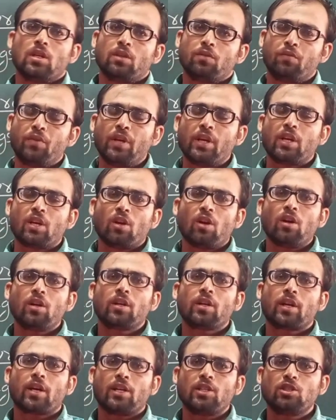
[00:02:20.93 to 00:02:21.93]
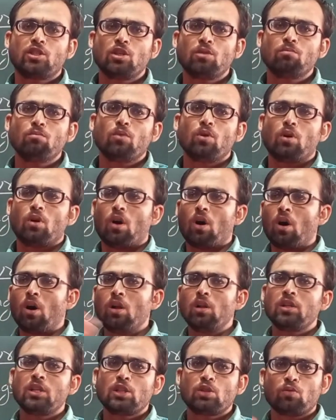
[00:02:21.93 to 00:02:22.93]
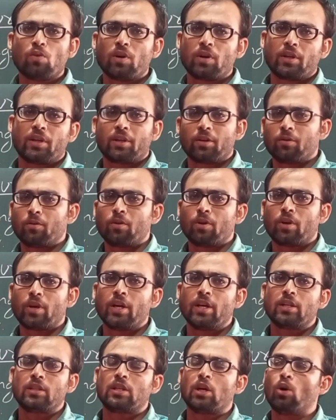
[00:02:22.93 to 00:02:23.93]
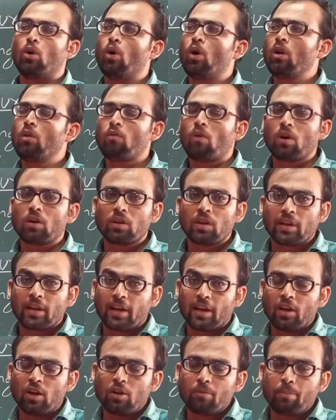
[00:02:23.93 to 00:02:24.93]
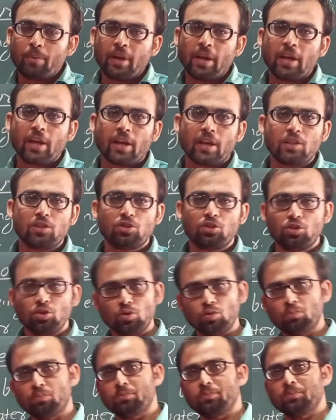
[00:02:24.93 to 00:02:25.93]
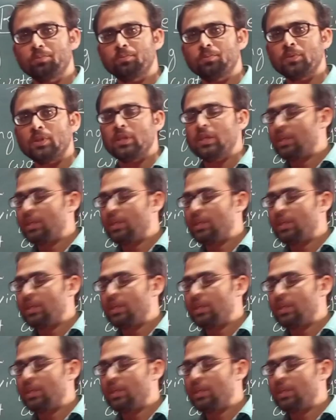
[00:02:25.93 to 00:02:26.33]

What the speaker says: we cannot consume all this water. Okay, the whole water cannot be consumed.